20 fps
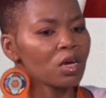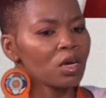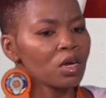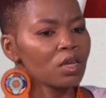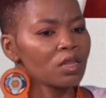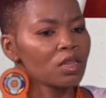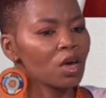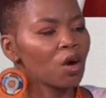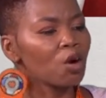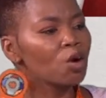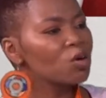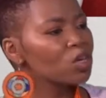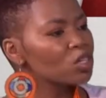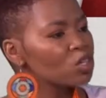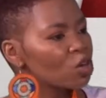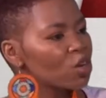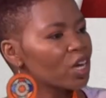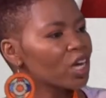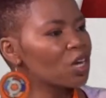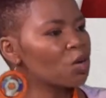they
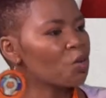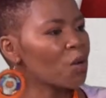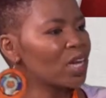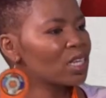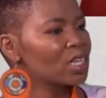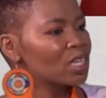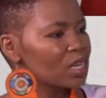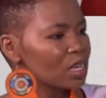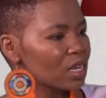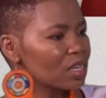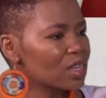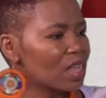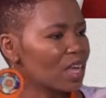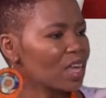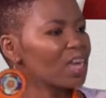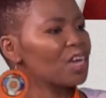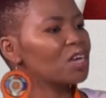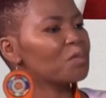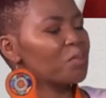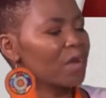always look at what they
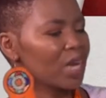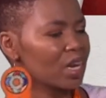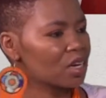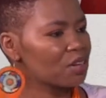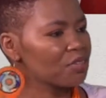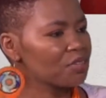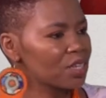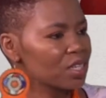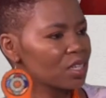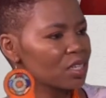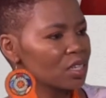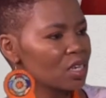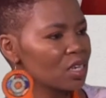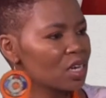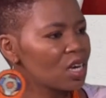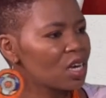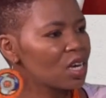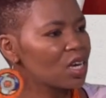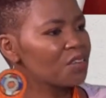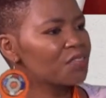can benefit.
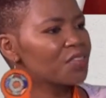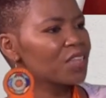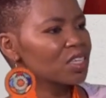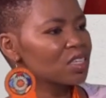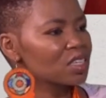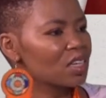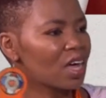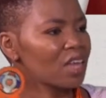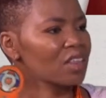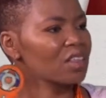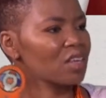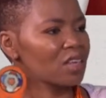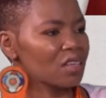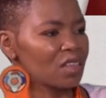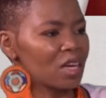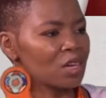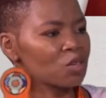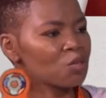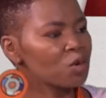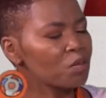If there's nothing
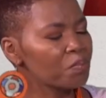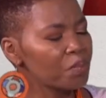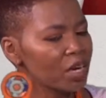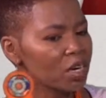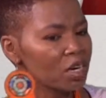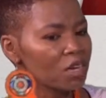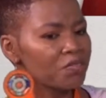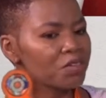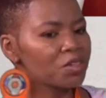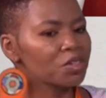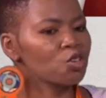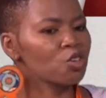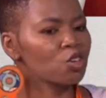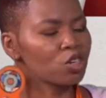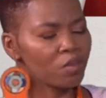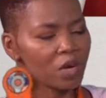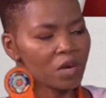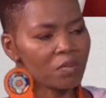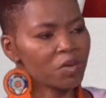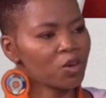that will benefit you
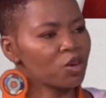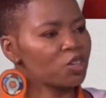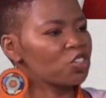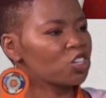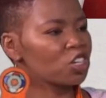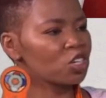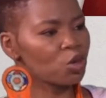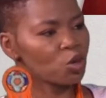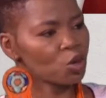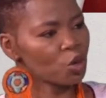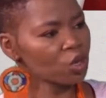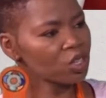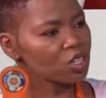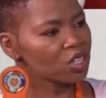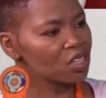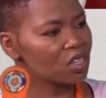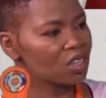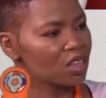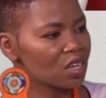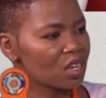on my project, you don't
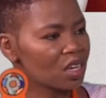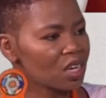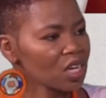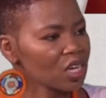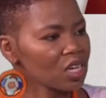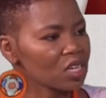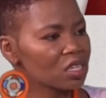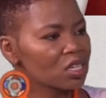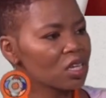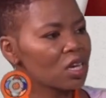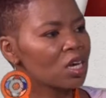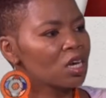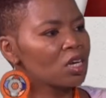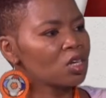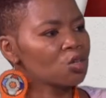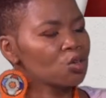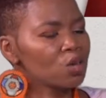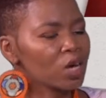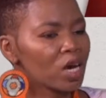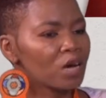see the need
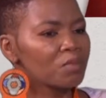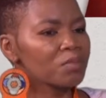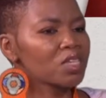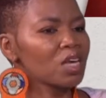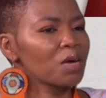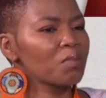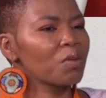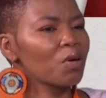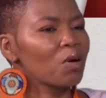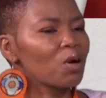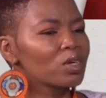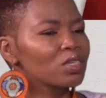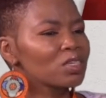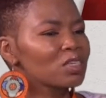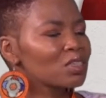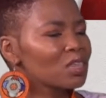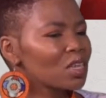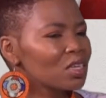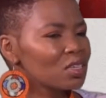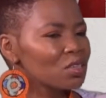to come
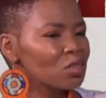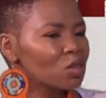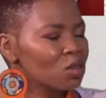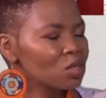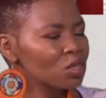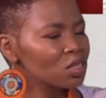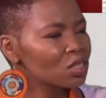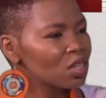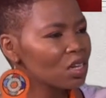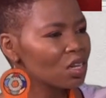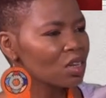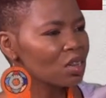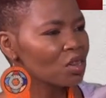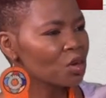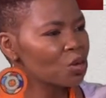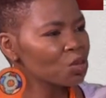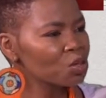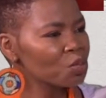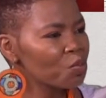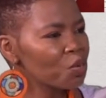support. There's still
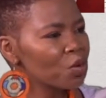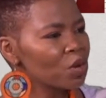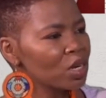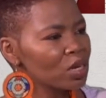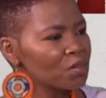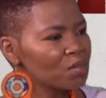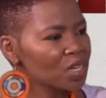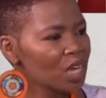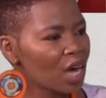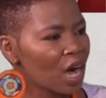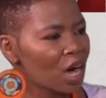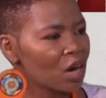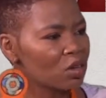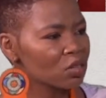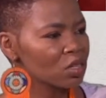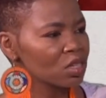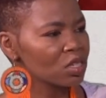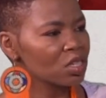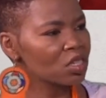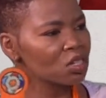those pull him
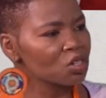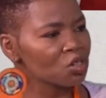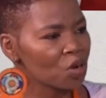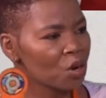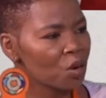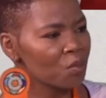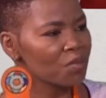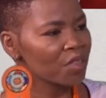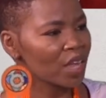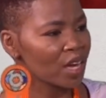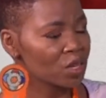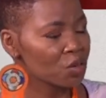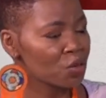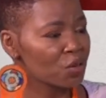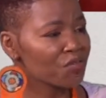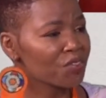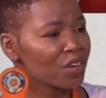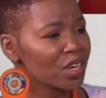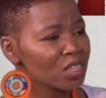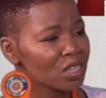down syndrome that
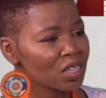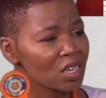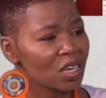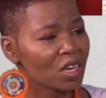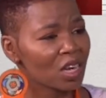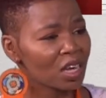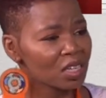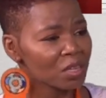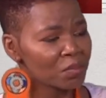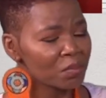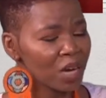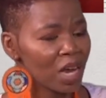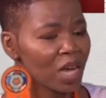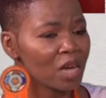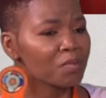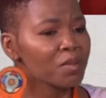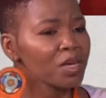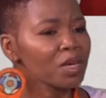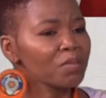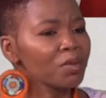we're facing as
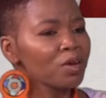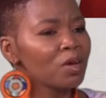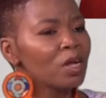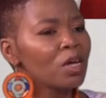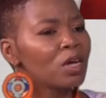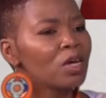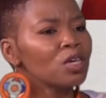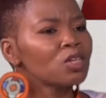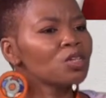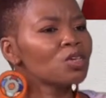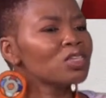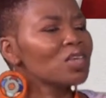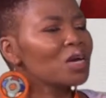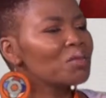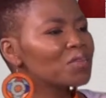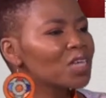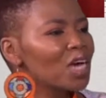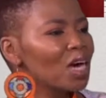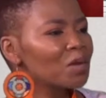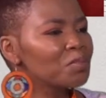Black people. So
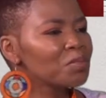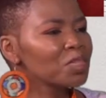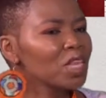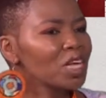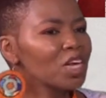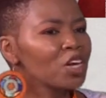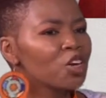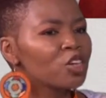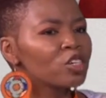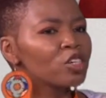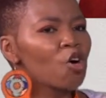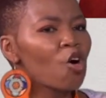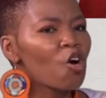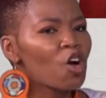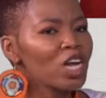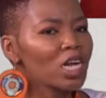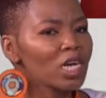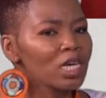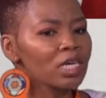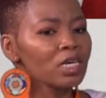sometimes they not
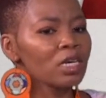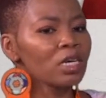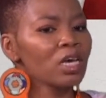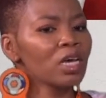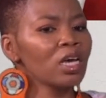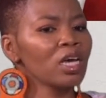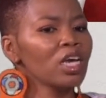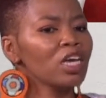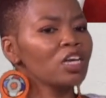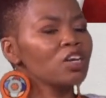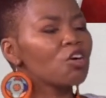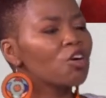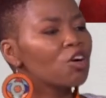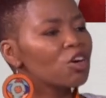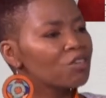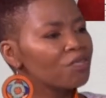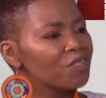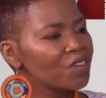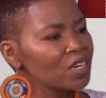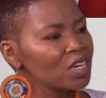only
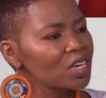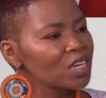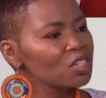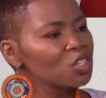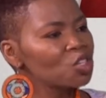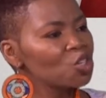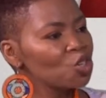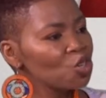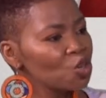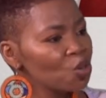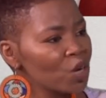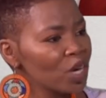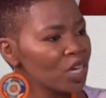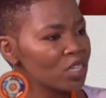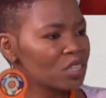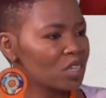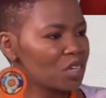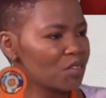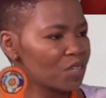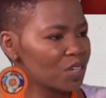inconvenience you
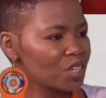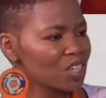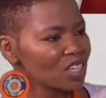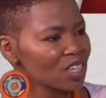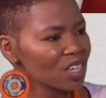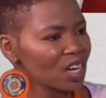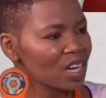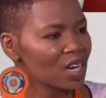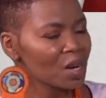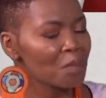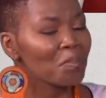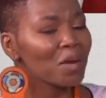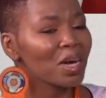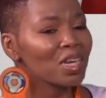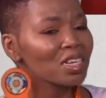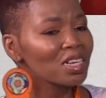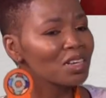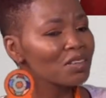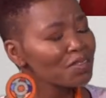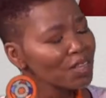as the visionary,
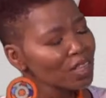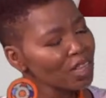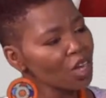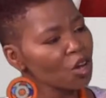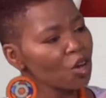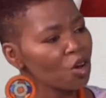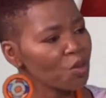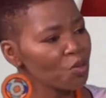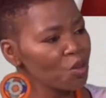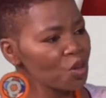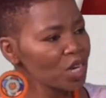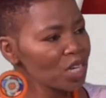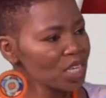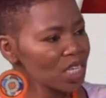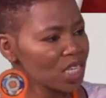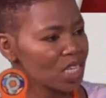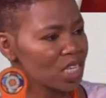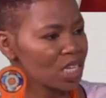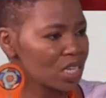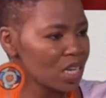but even the
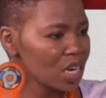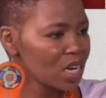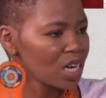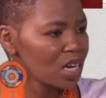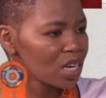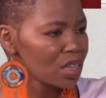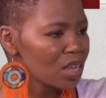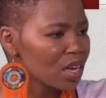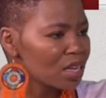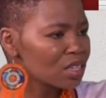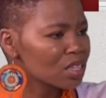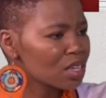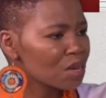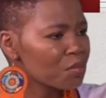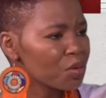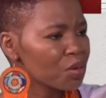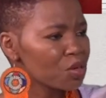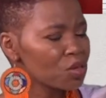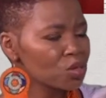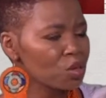community that's
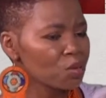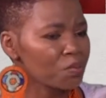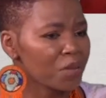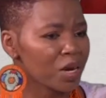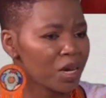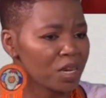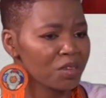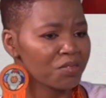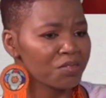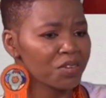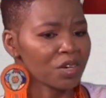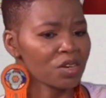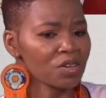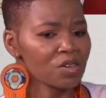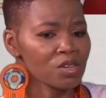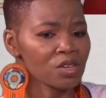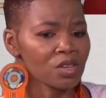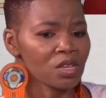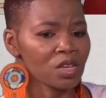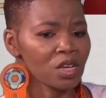supposed to benefit.
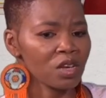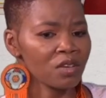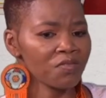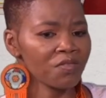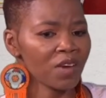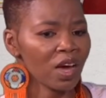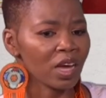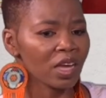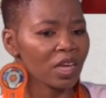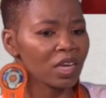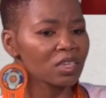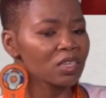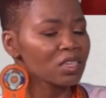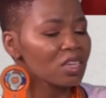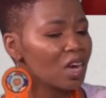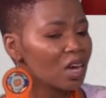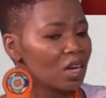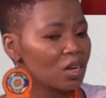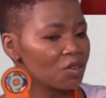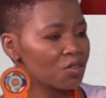Because if I can
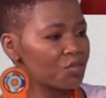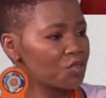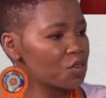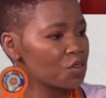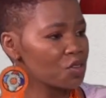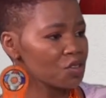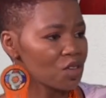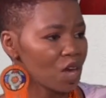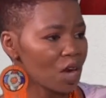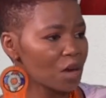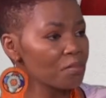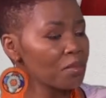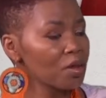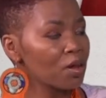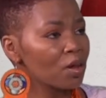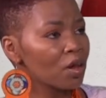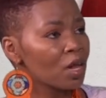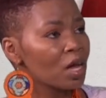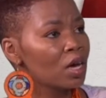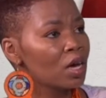tell you, for
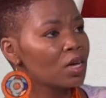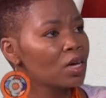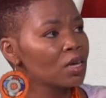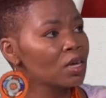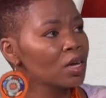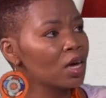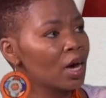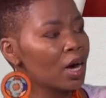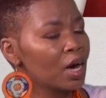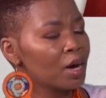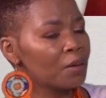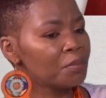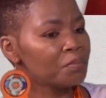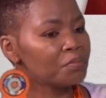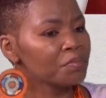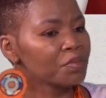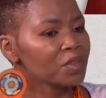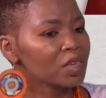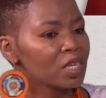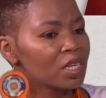example,
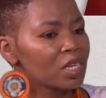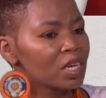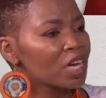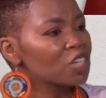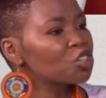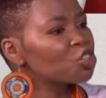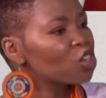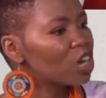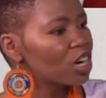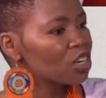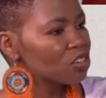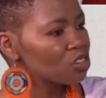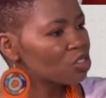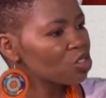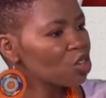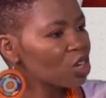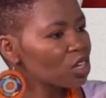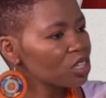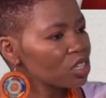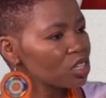the natural
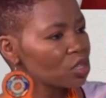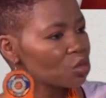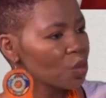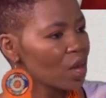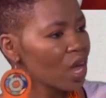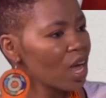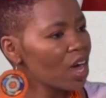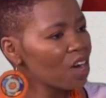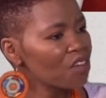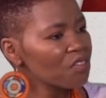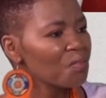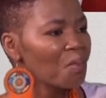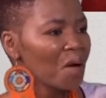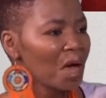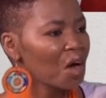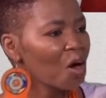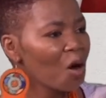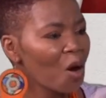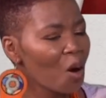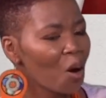resources we have
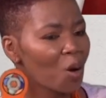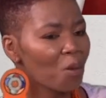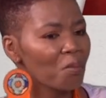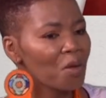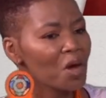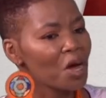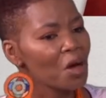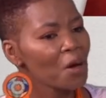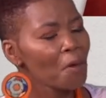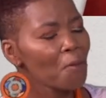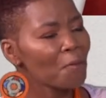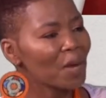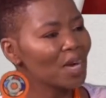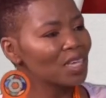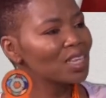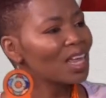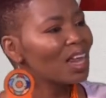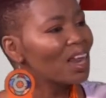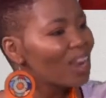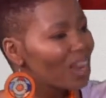back home,
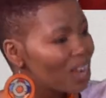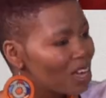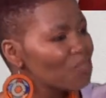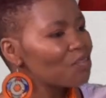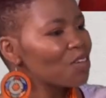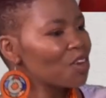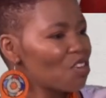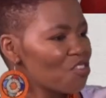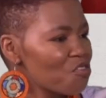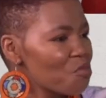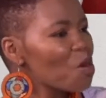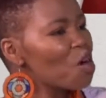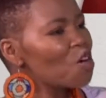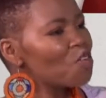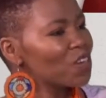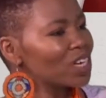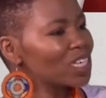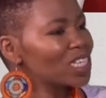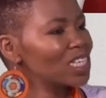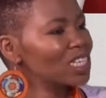but the level of
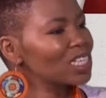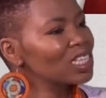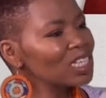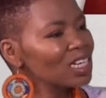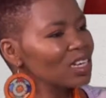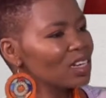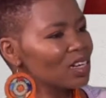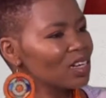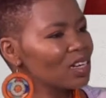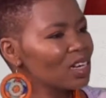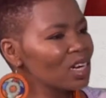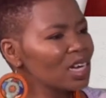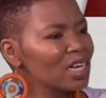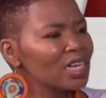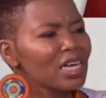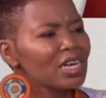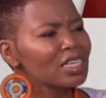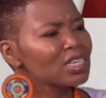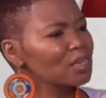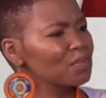poverty still,
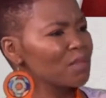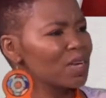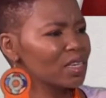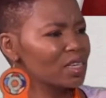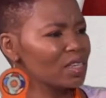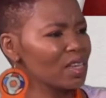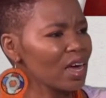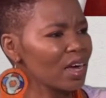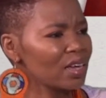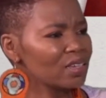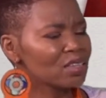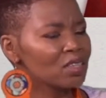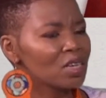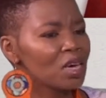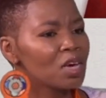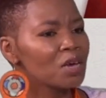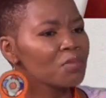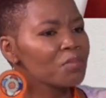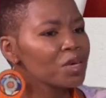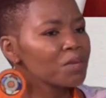it doesn't make sense.
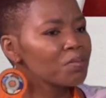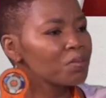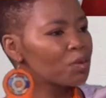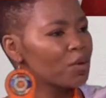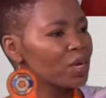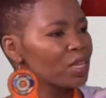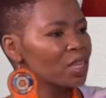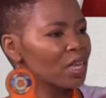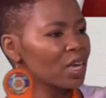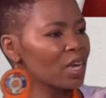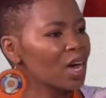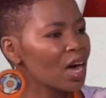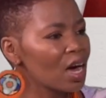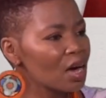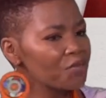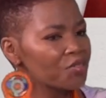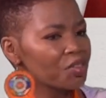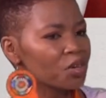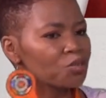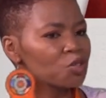People, when they
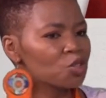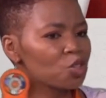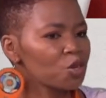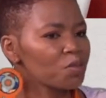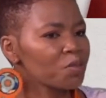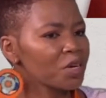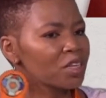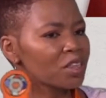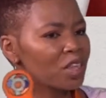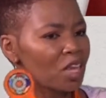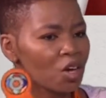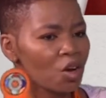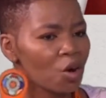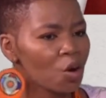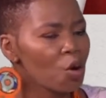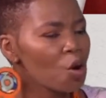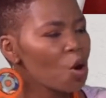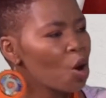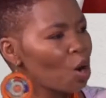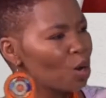come from Joburg, they
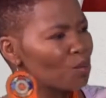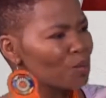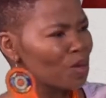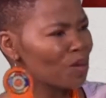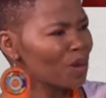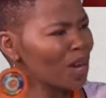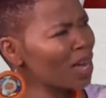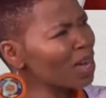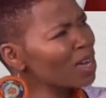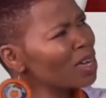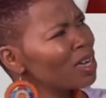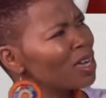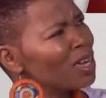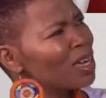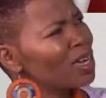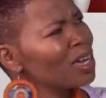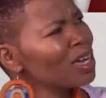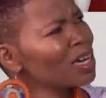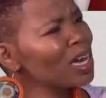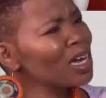go home, they're like,
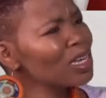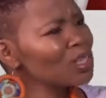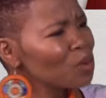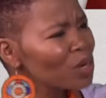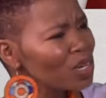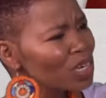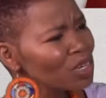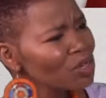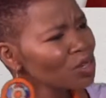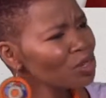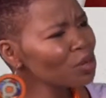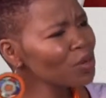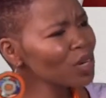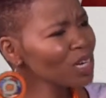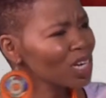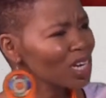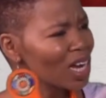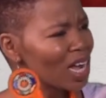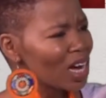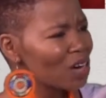guys, what are you
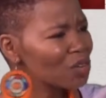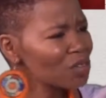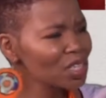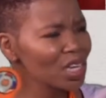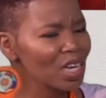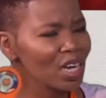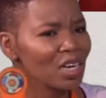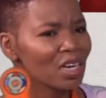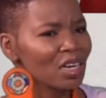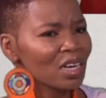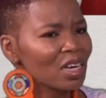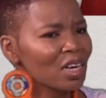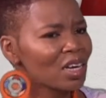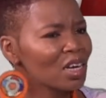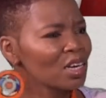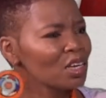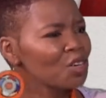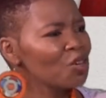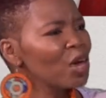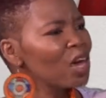doing in Gauteng?
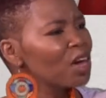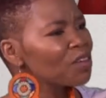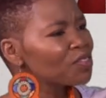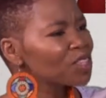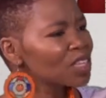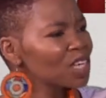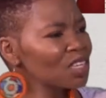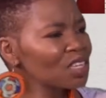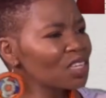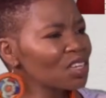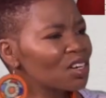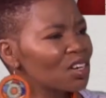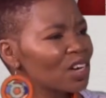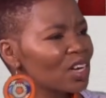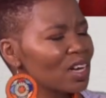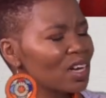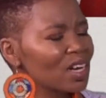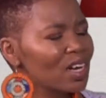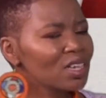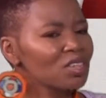You have such a
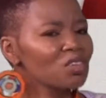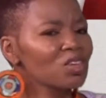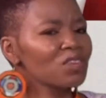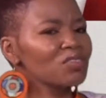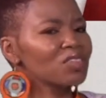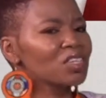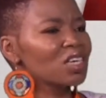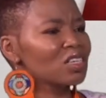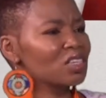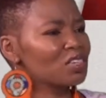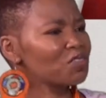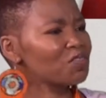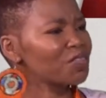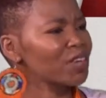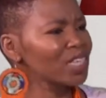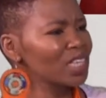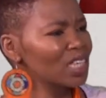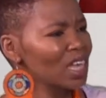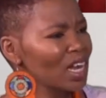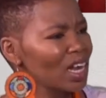great land, you have such a
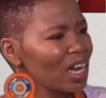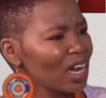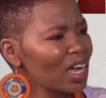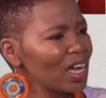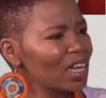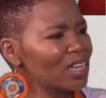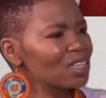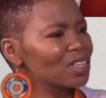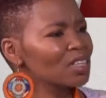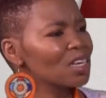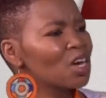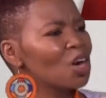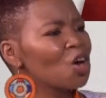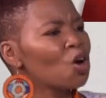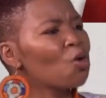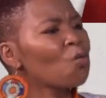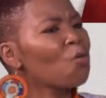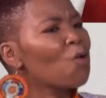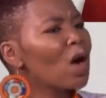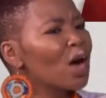fertile land.
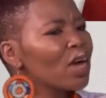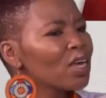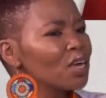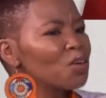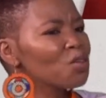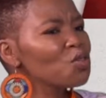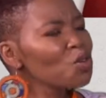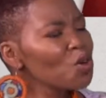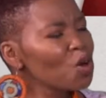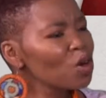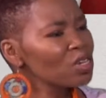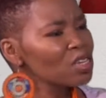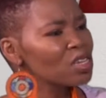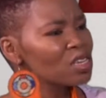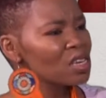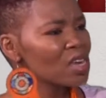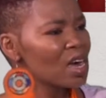Why are you not